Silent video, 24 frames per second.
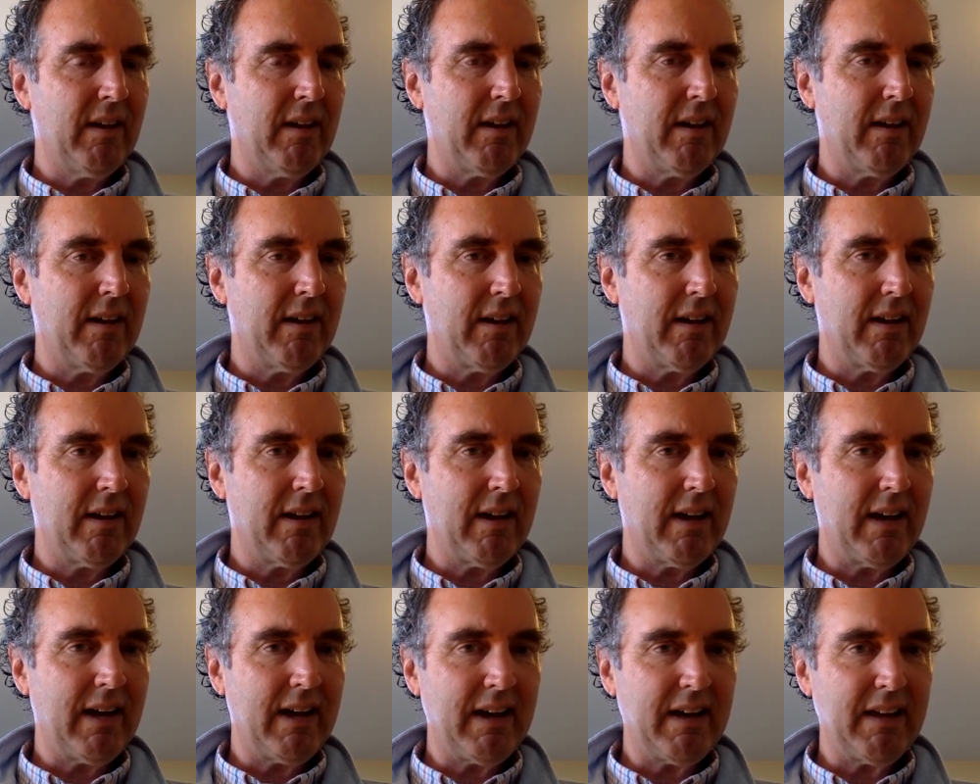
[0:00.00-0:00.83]

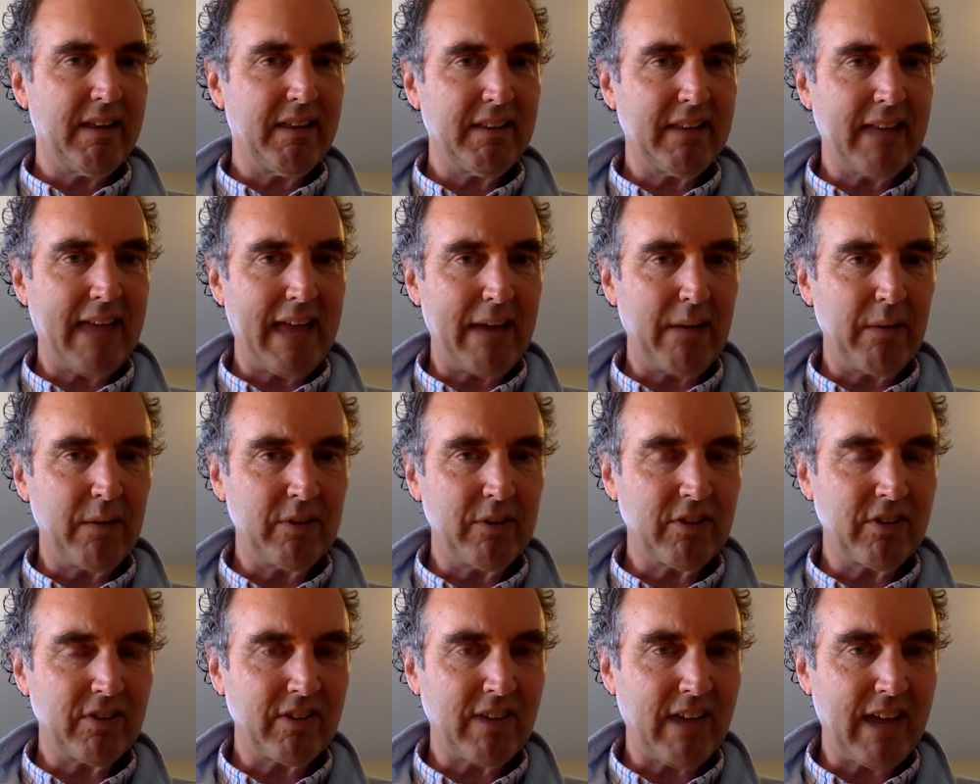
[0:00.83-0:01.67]
Okay. Uh, the
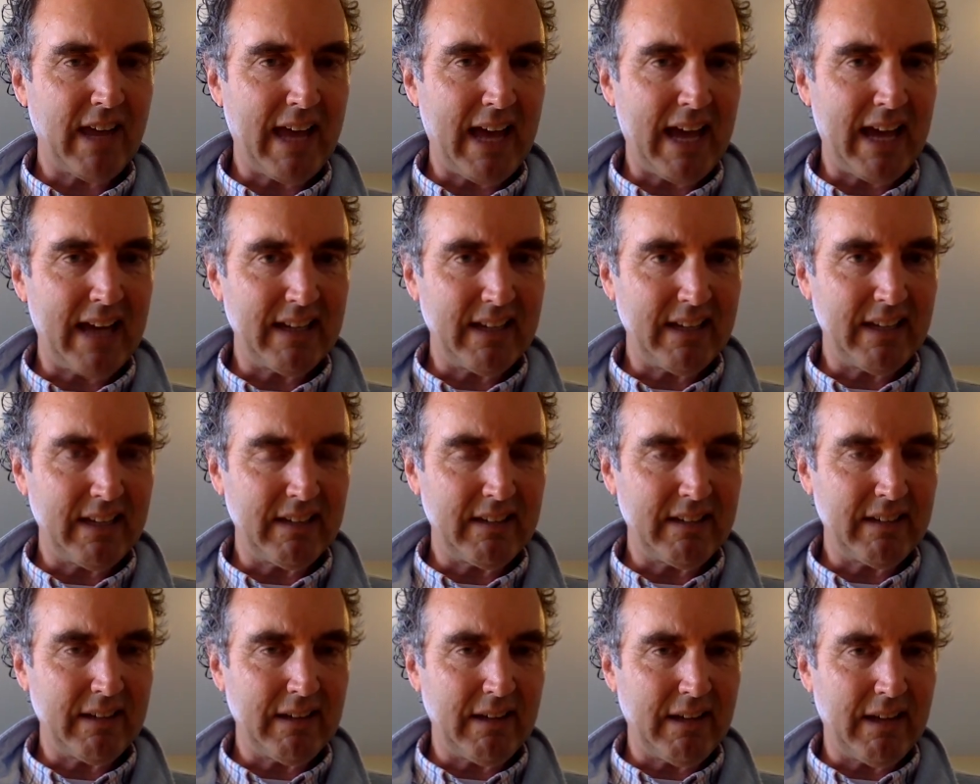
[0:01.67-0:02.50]
languages I
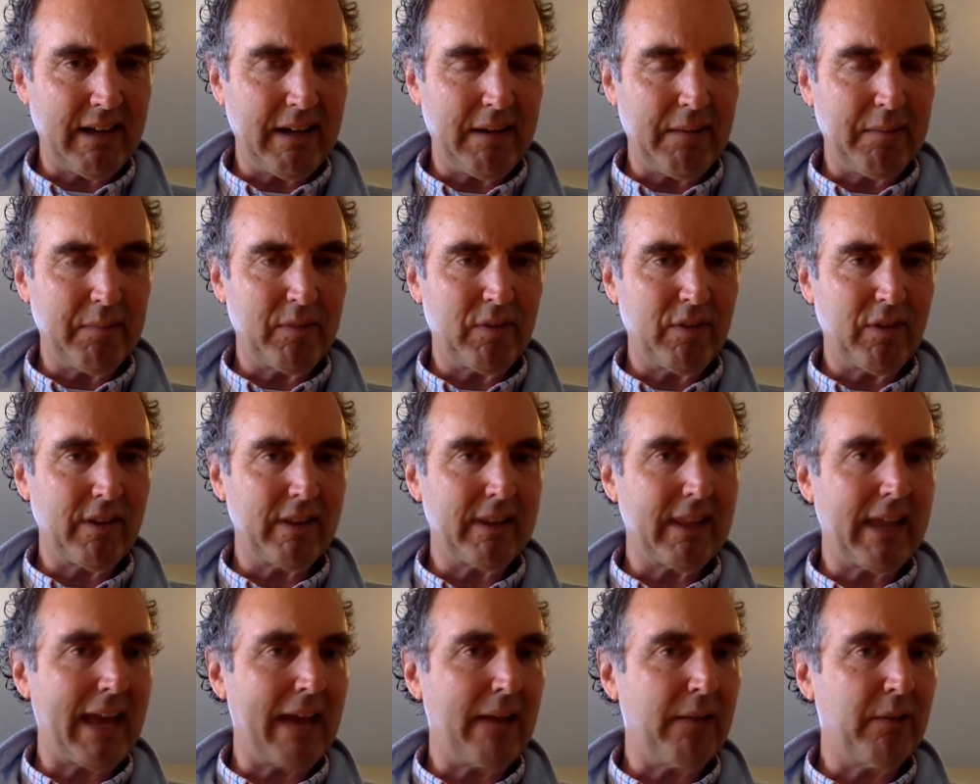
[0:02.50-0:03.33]
added um, to the
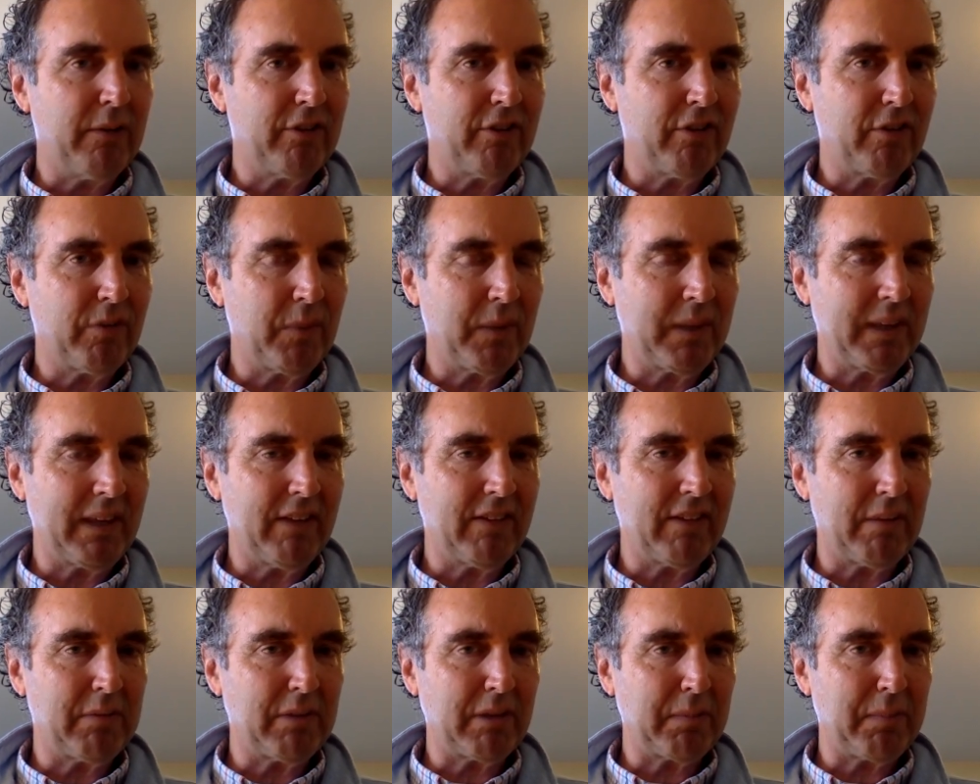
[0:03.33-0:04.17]
languages wiki
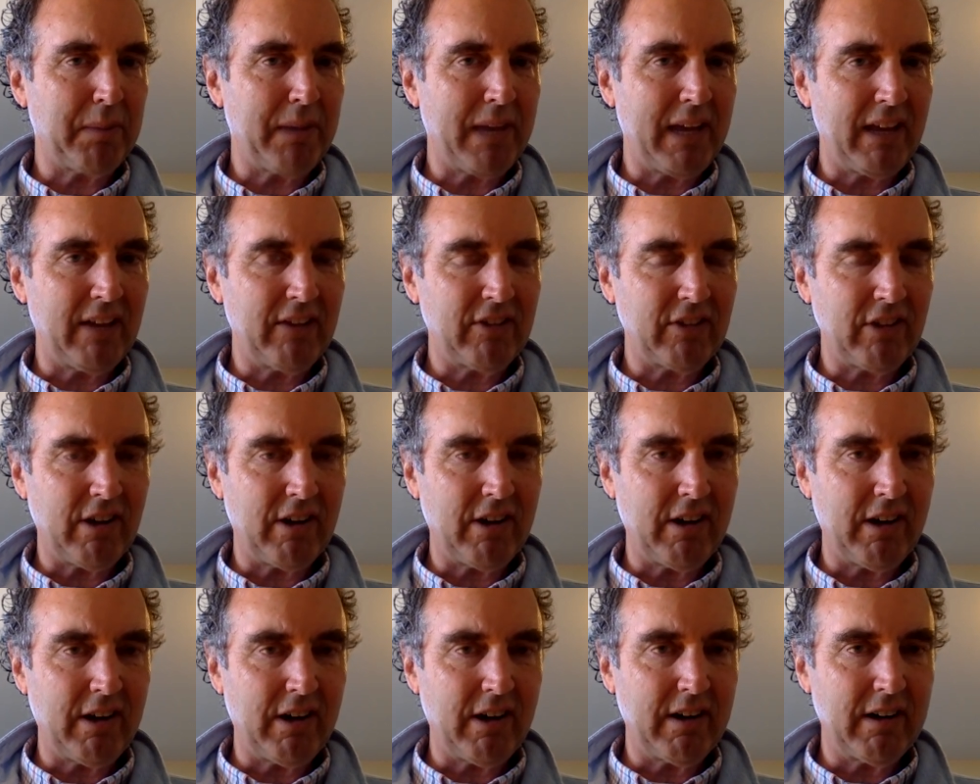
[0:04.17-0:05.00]
subject page
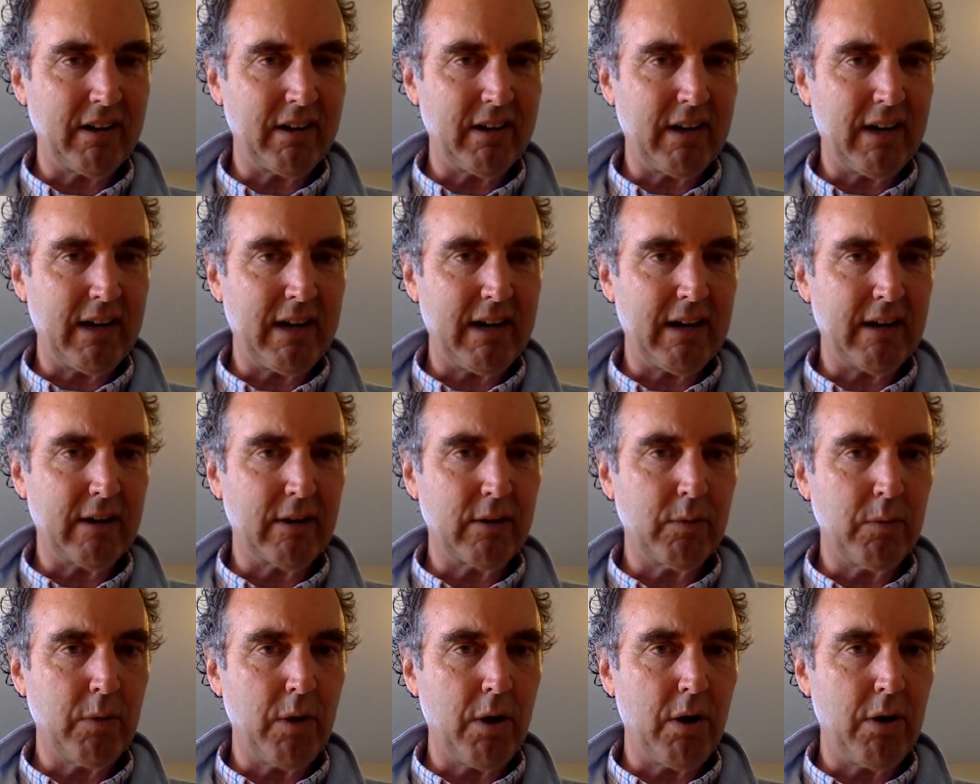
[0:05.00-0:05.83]
are uh,
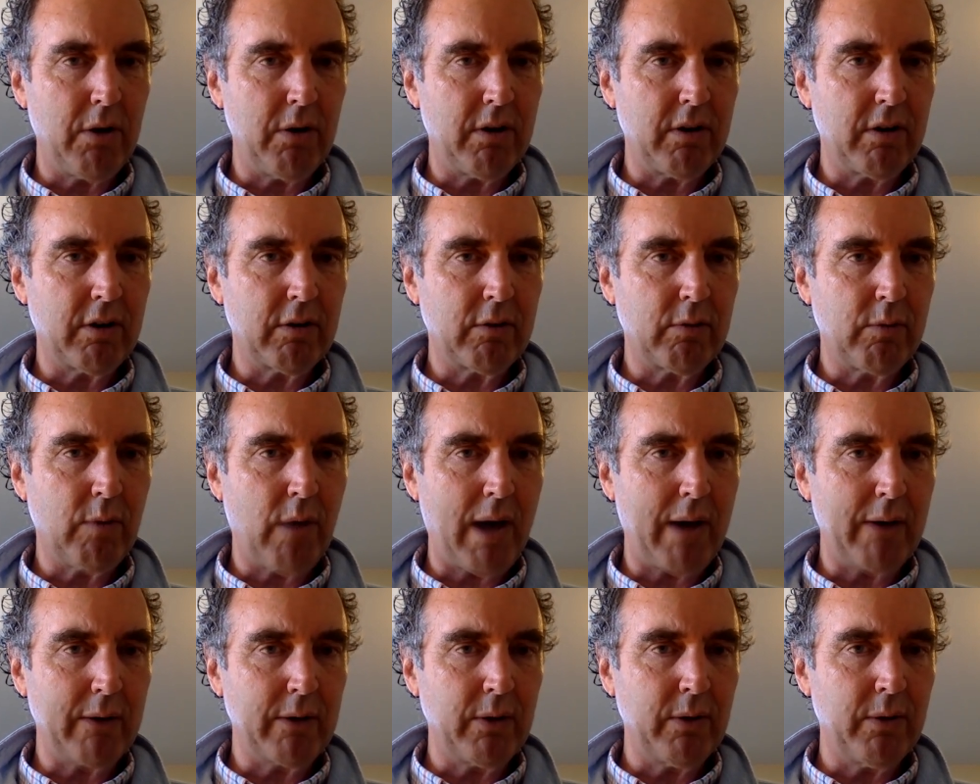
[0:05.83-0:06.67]
Guo,
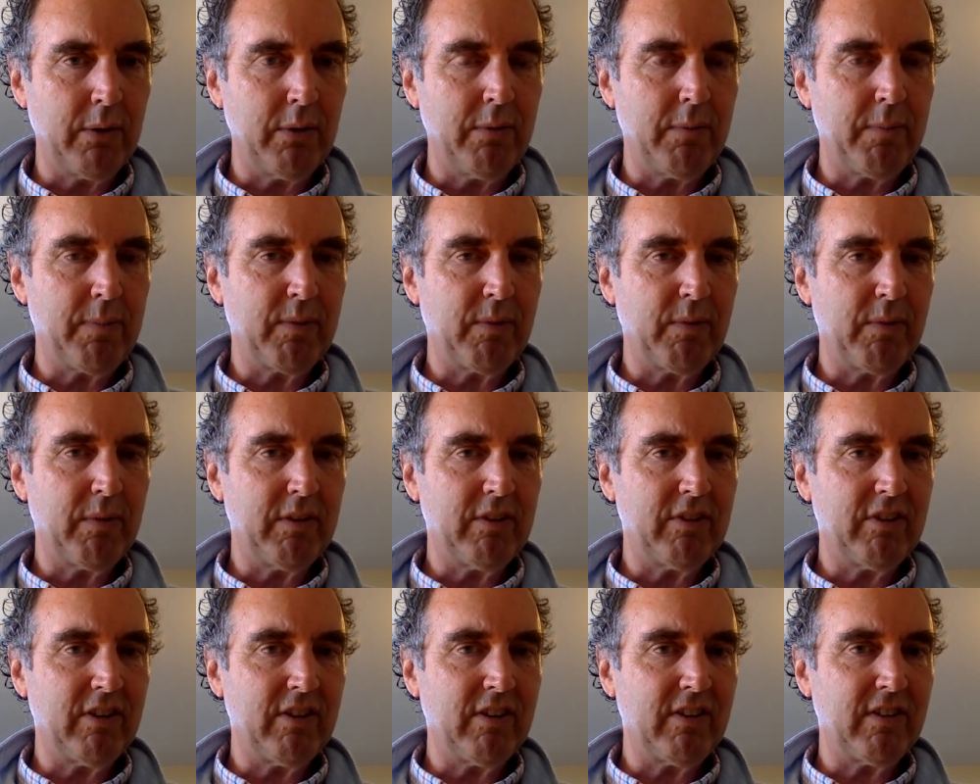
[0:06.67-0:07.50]
Guoyu,
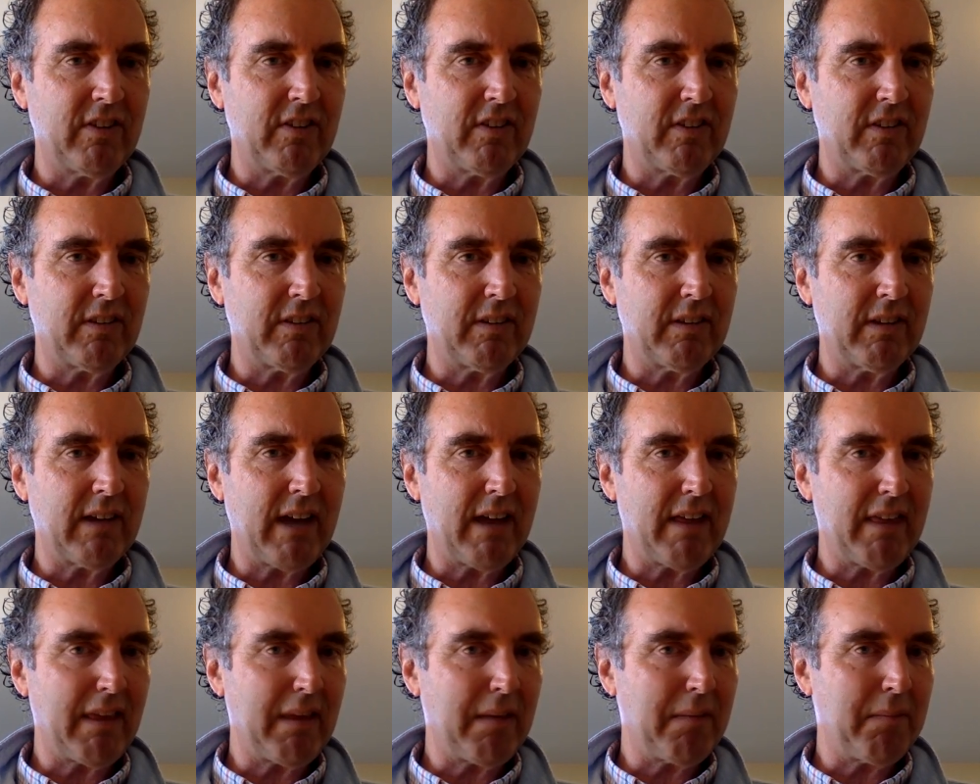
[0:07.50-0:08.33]
which is,
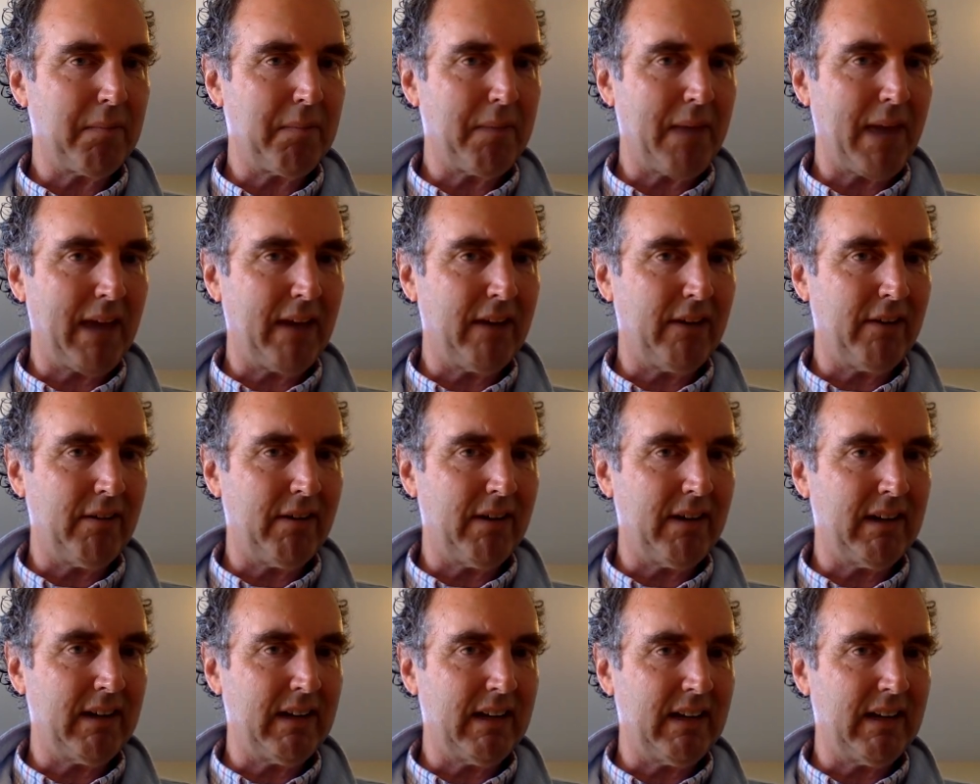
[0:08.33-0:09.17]
I think, Mandarin